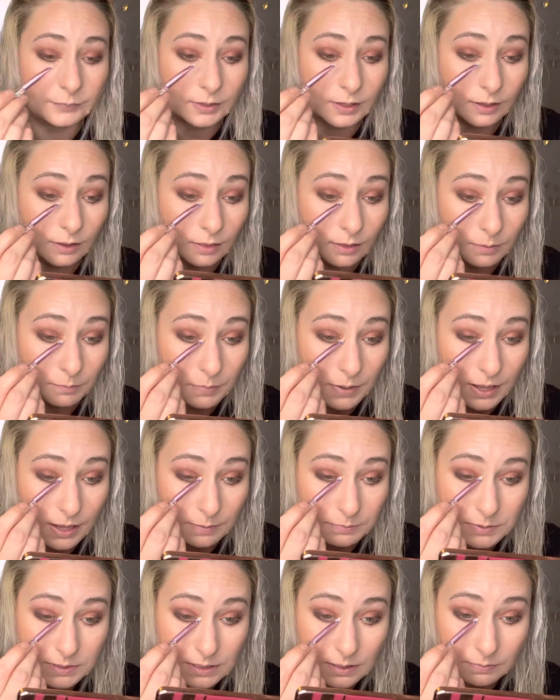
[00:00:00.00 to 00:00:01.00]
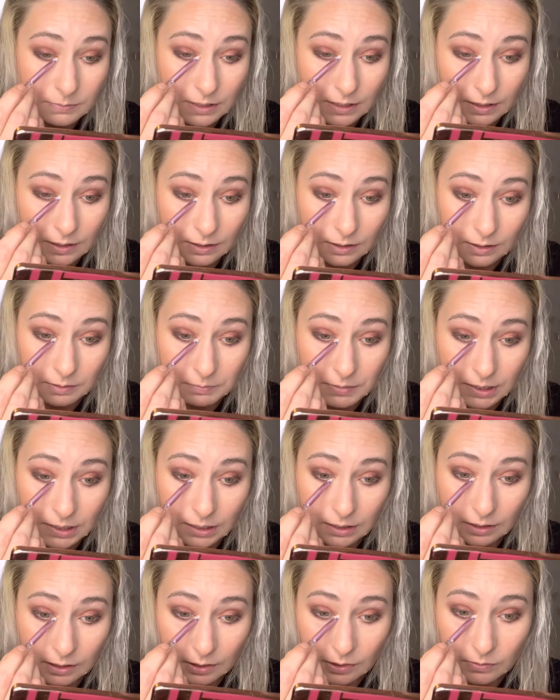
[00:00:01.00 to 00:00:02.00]
and then pop some in my
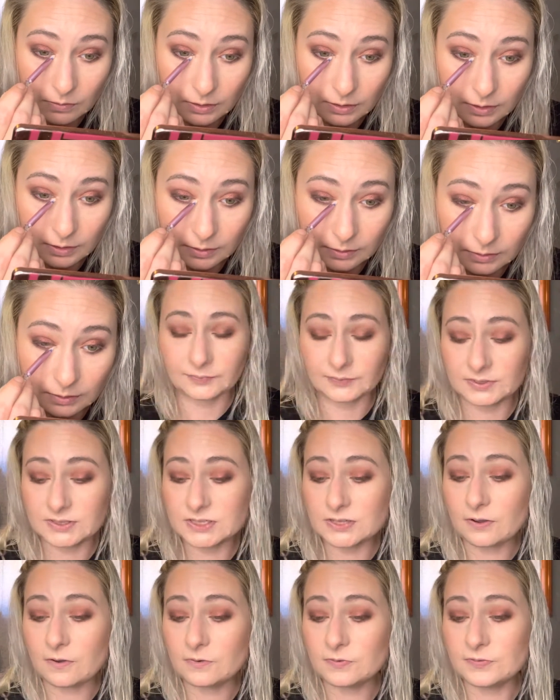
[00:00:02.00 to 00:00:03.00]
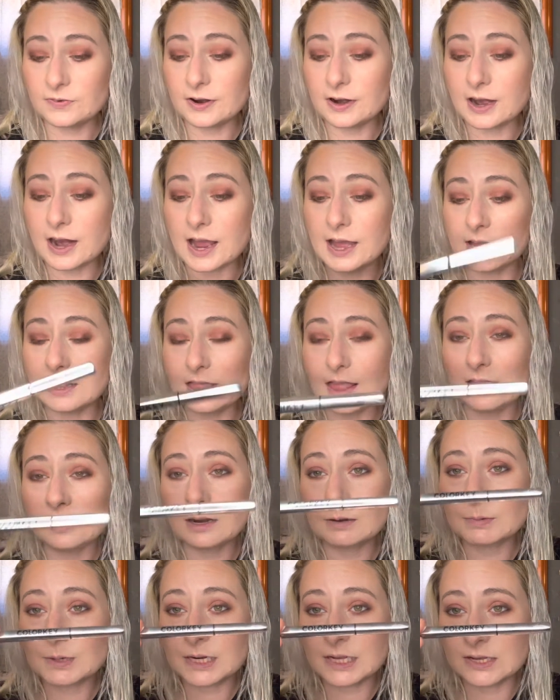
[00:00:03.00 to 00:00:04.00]
inner corner. So for eyeliner, I'm
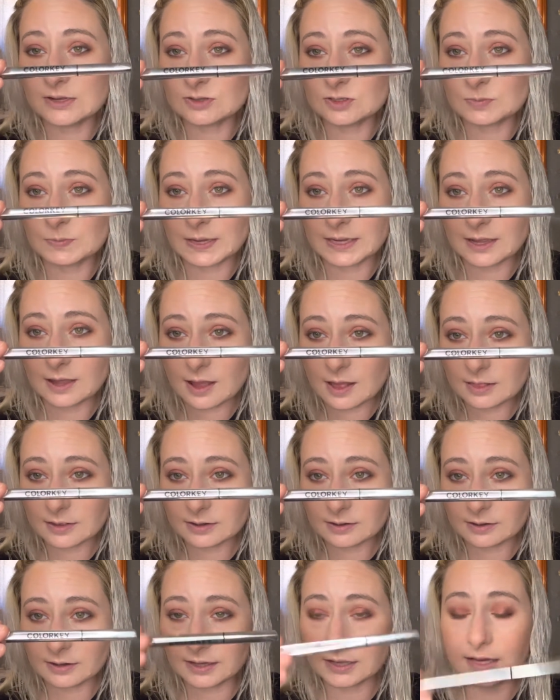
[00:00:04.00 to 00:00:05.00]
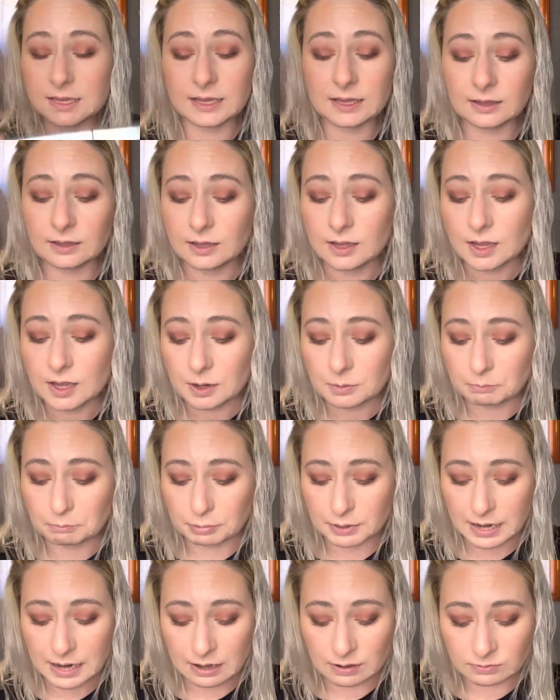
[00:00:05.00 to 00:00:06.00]
going to use my Color Key
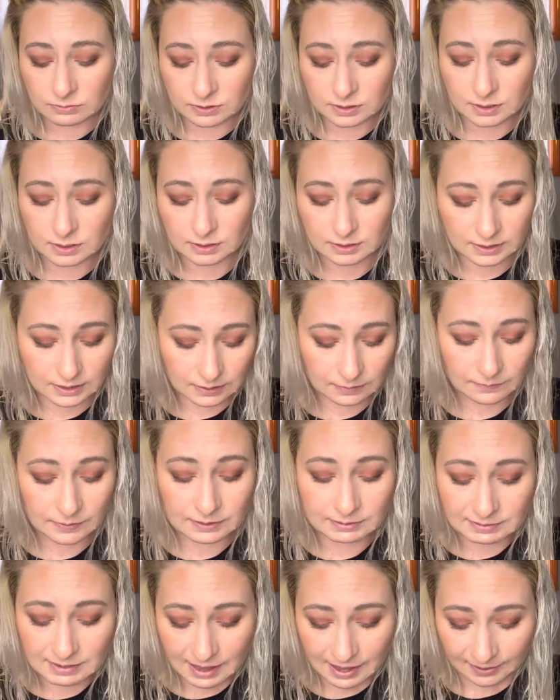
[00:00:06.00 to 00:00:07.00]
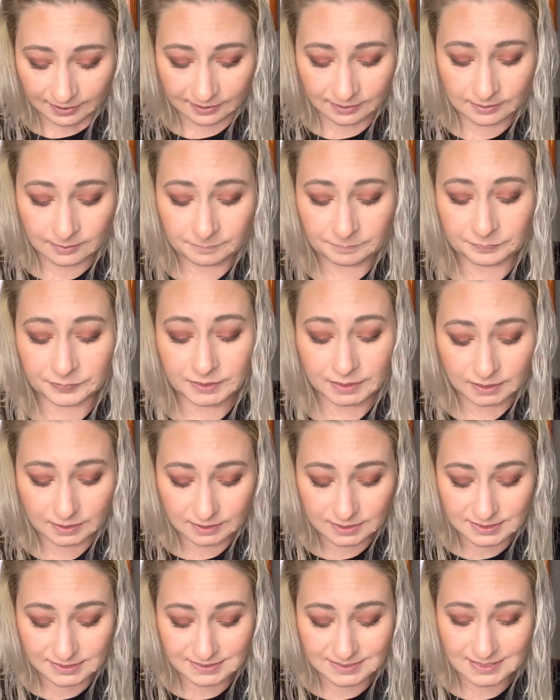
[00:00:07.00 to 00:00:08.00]
Brown Liquid Liner.
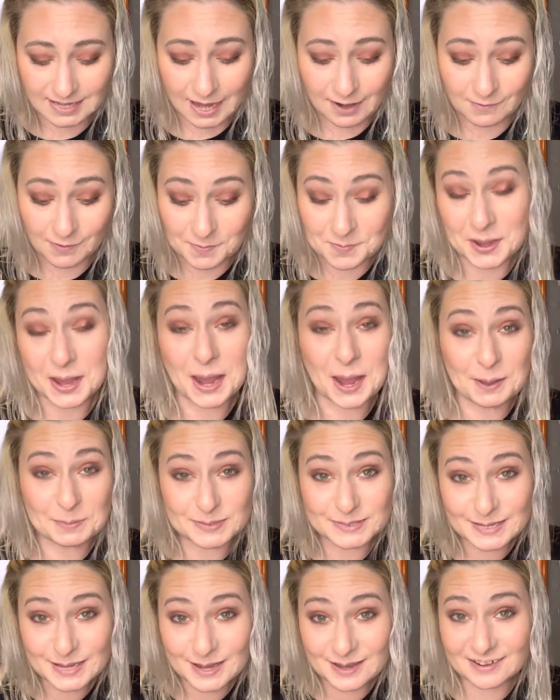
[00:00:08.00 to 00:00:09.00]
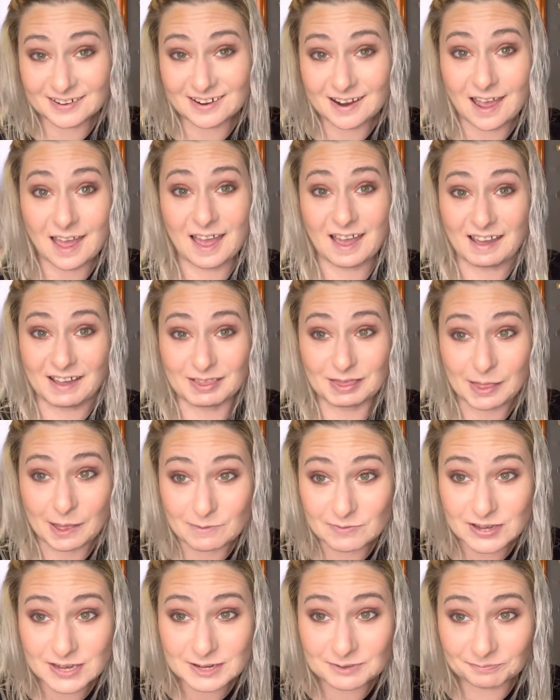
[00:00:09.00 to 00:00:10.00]
This is from Amazon. I love
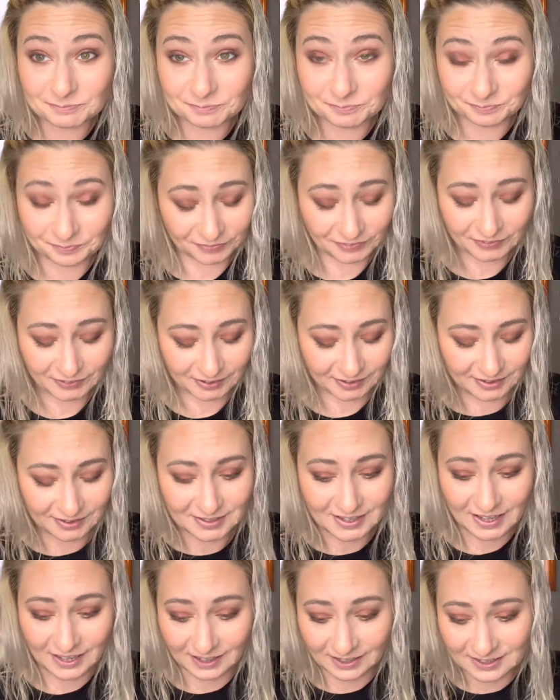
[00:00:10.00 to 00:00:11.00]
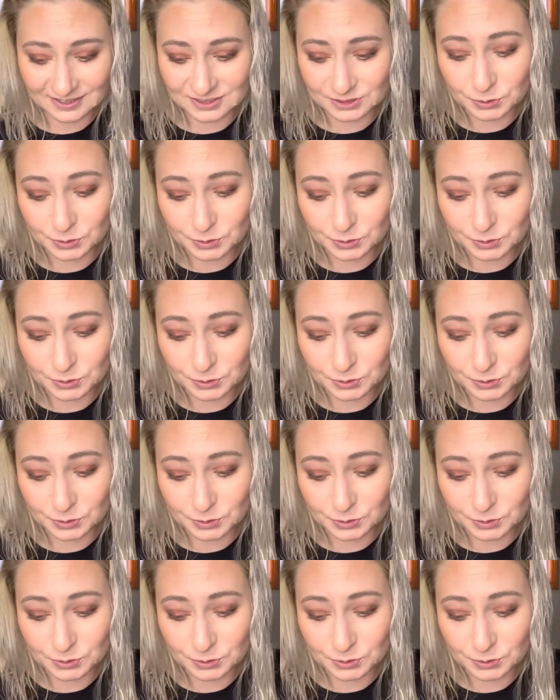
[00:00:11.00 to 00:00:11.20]
it. It is